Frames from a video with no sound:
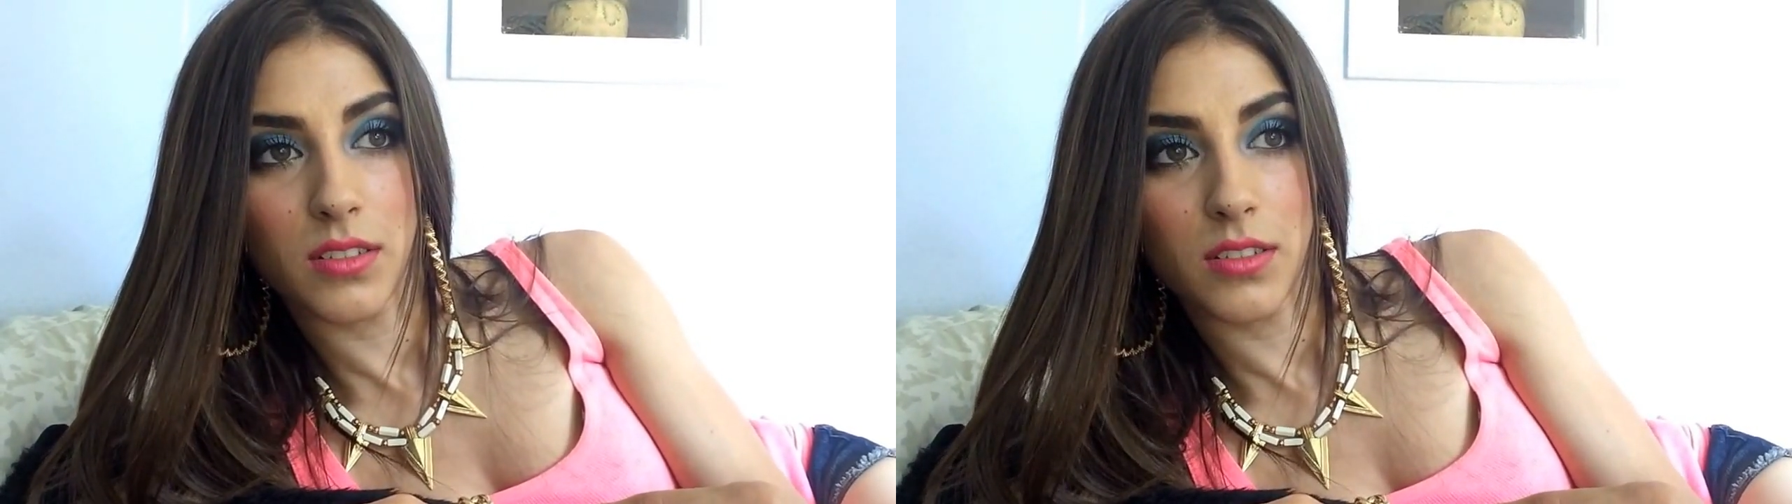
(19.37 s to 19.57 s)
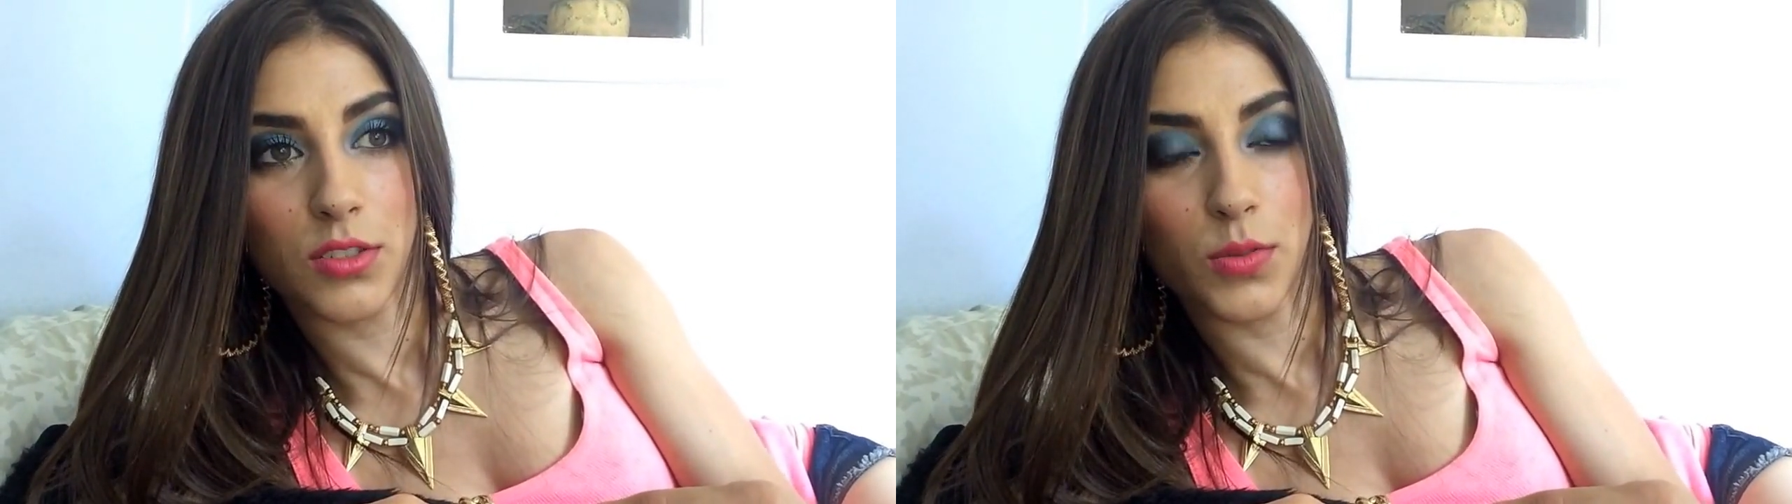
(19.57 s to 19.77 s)

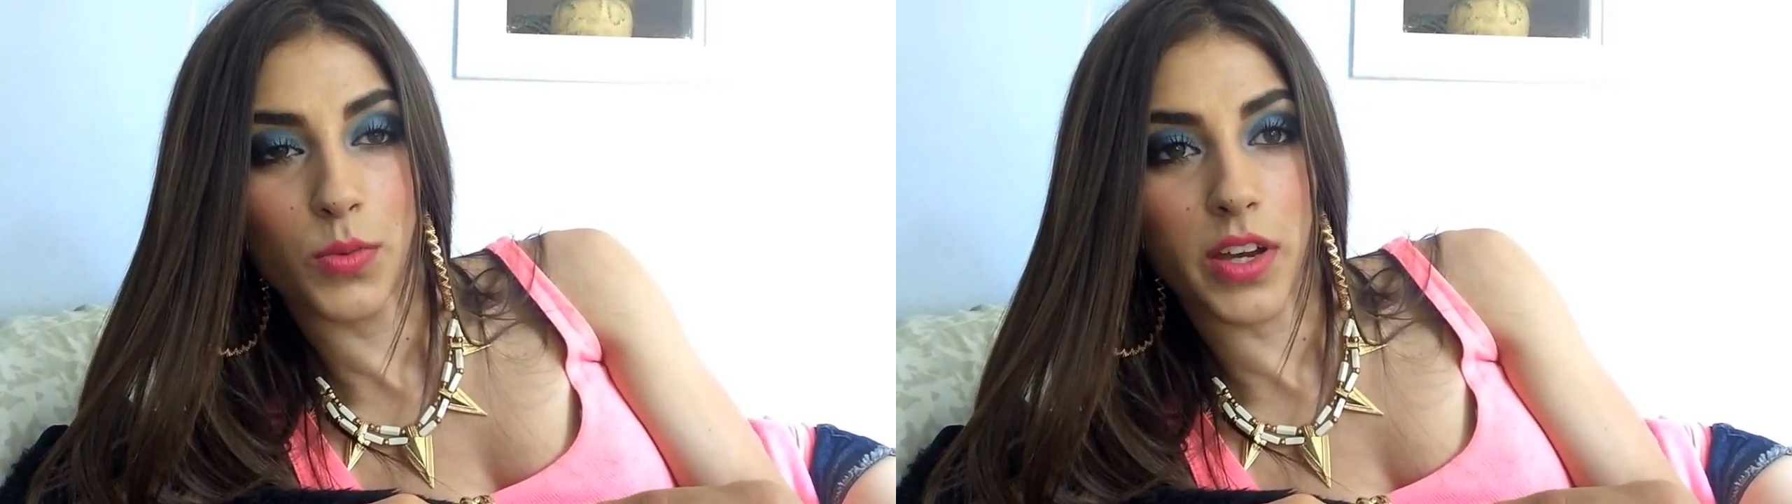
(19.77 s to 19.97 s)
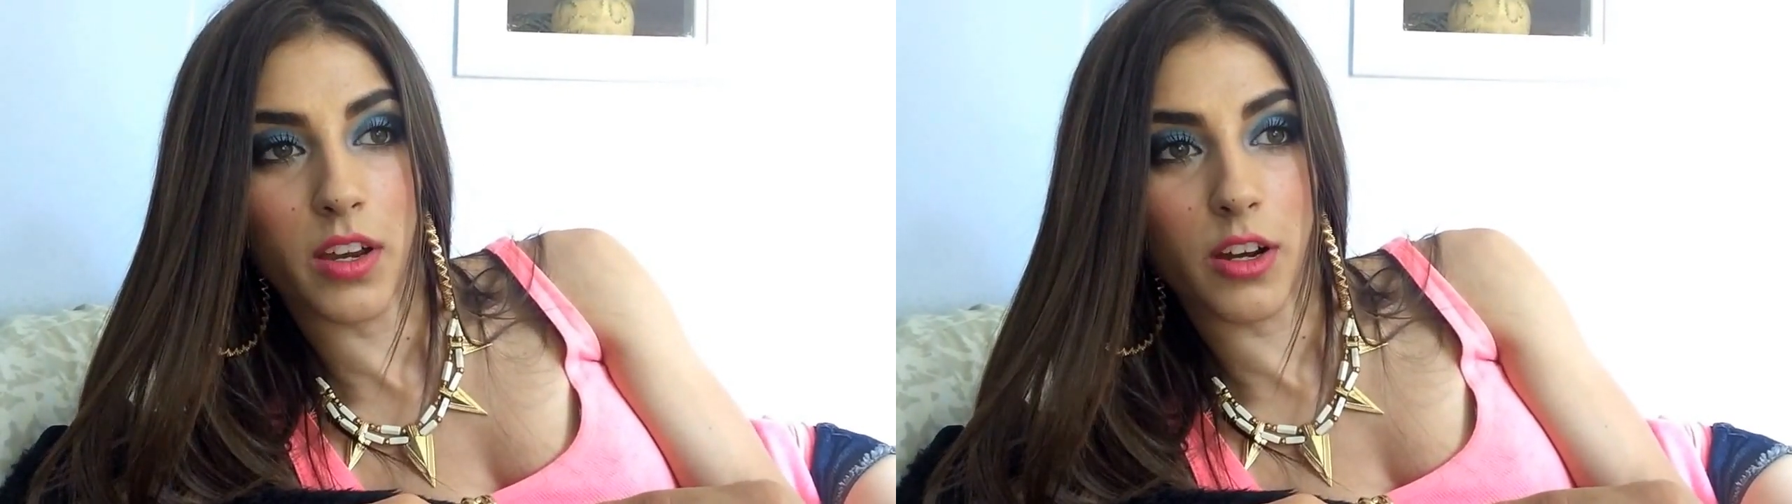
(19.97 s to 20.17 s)
to
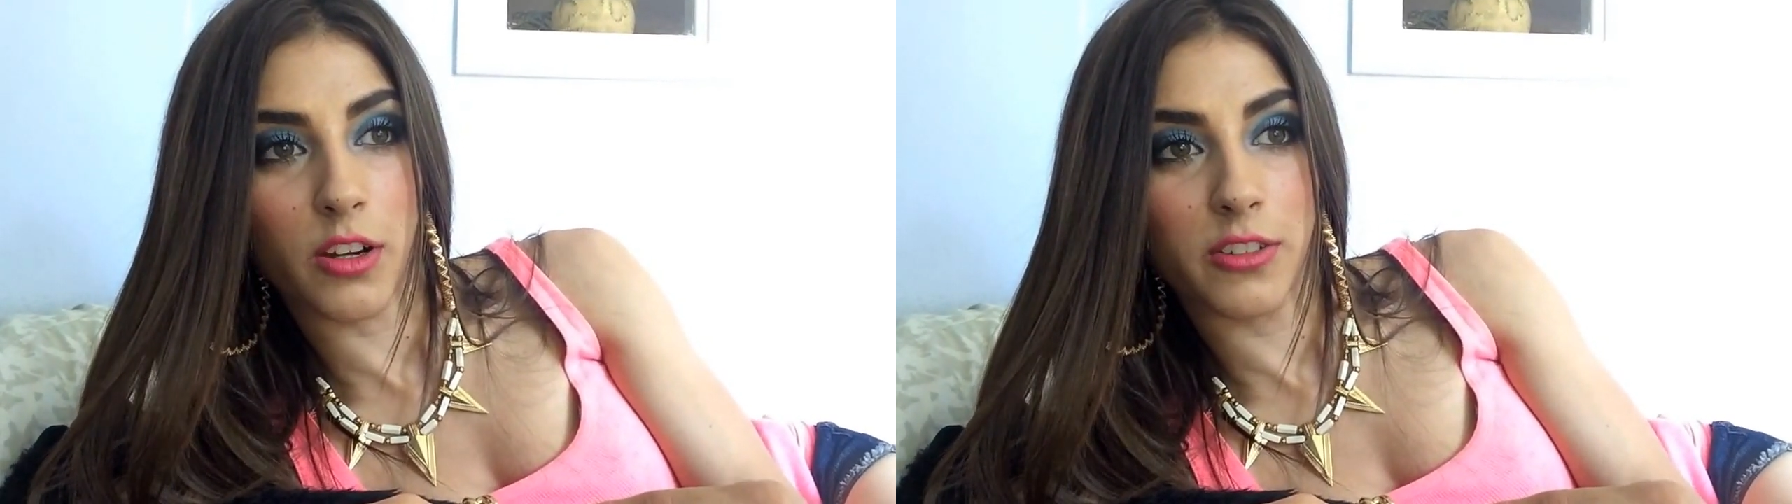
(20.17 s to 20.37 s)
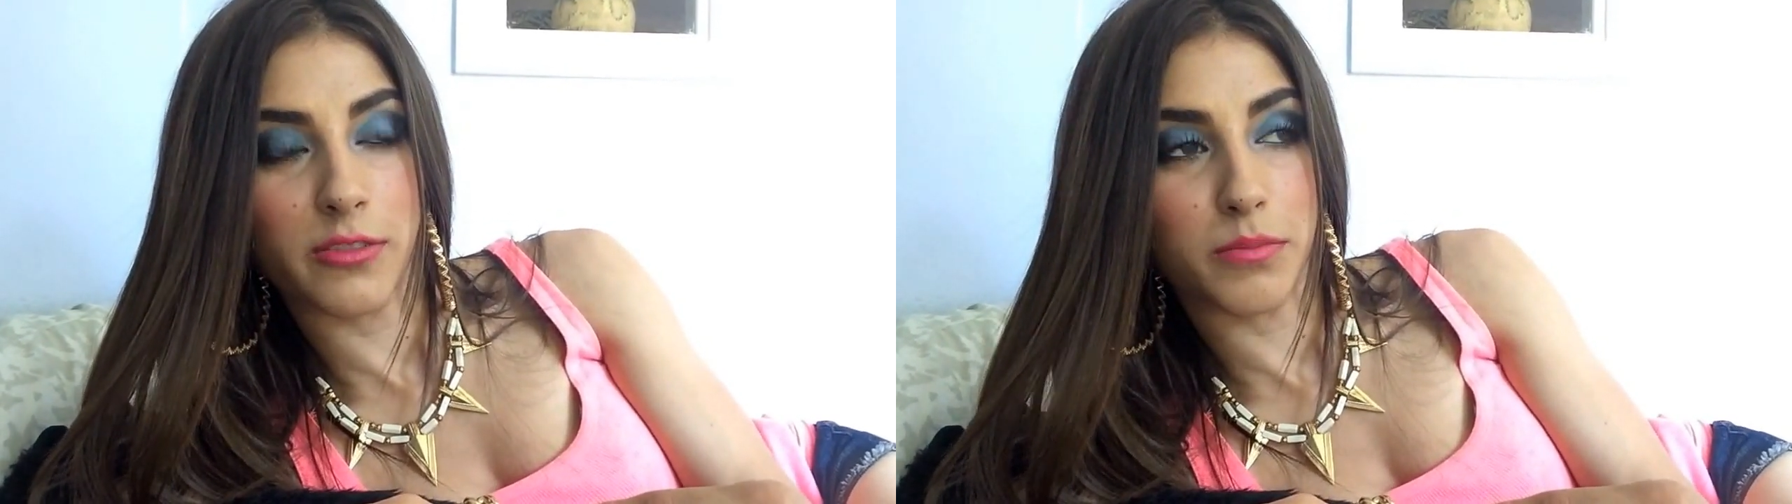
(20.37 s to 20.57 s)

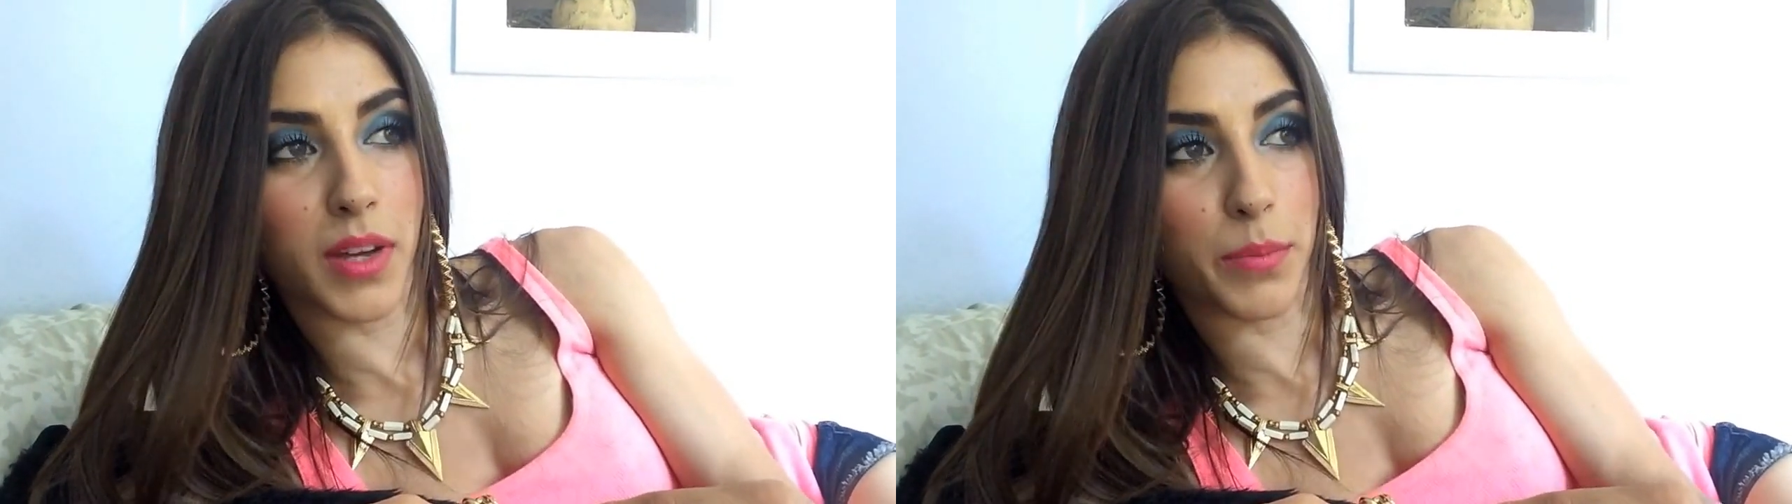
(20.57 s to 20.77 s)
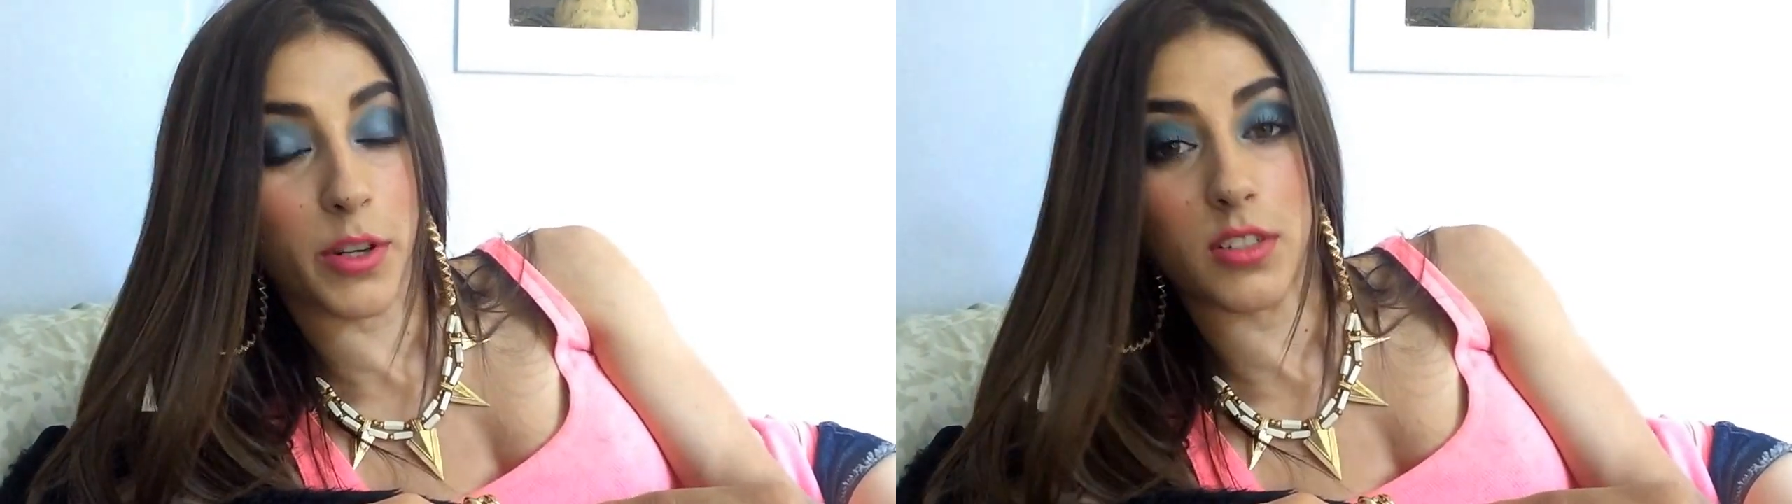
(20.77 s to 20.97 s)
where my
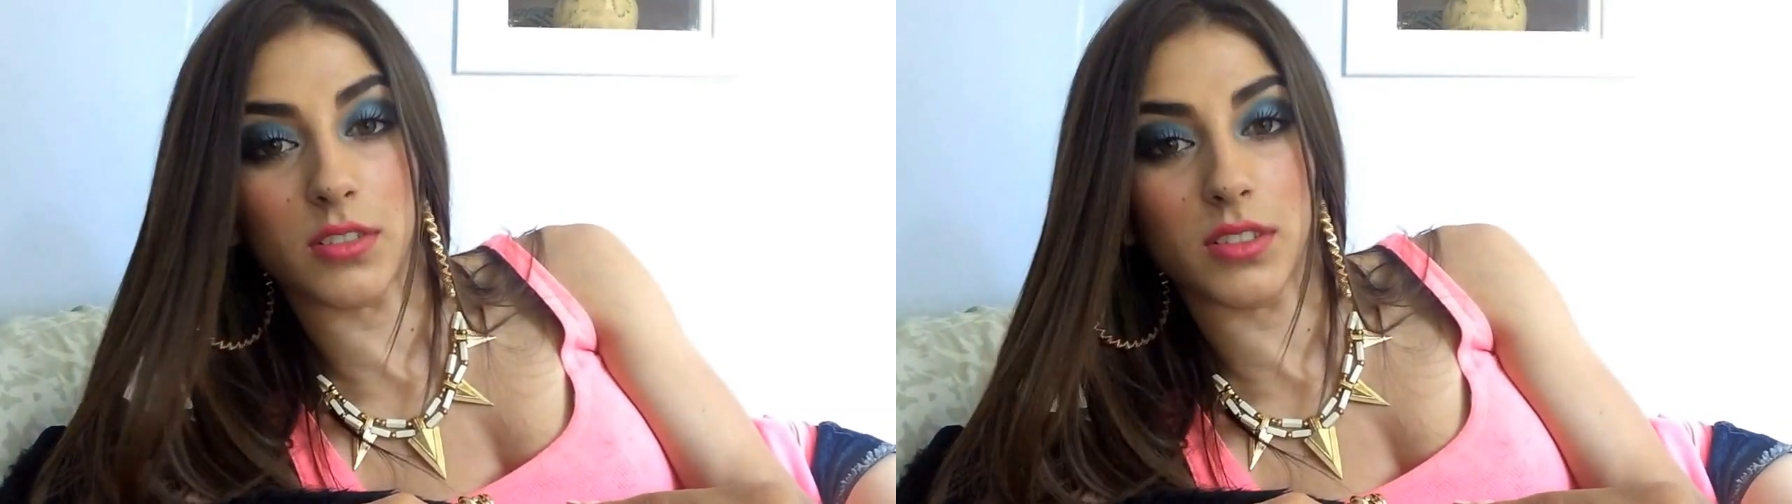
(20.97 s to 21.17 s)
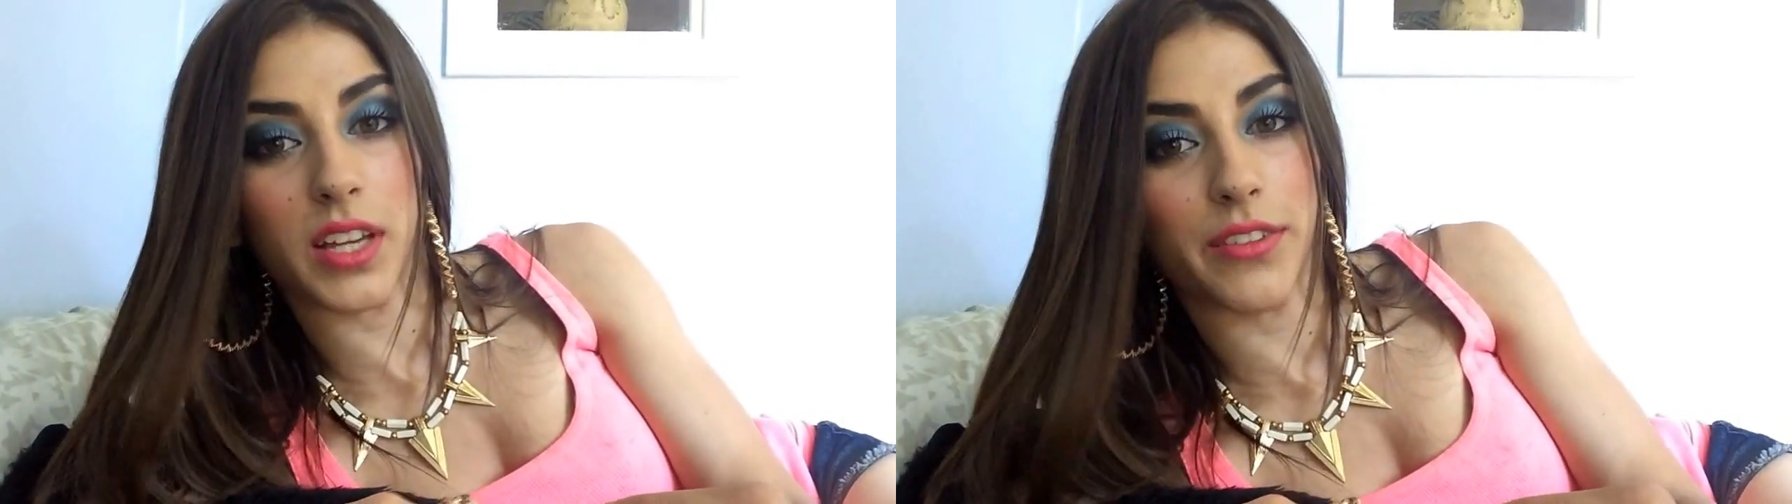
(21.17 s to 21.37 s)

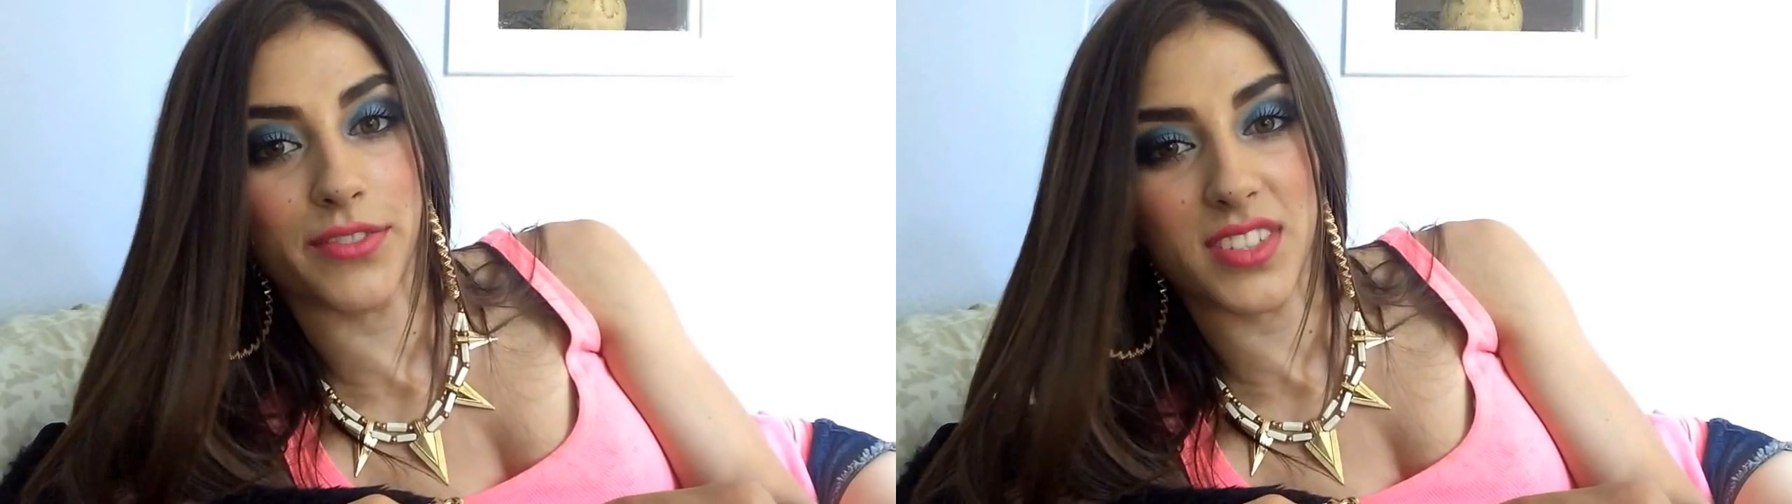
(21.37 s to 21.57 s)
personal life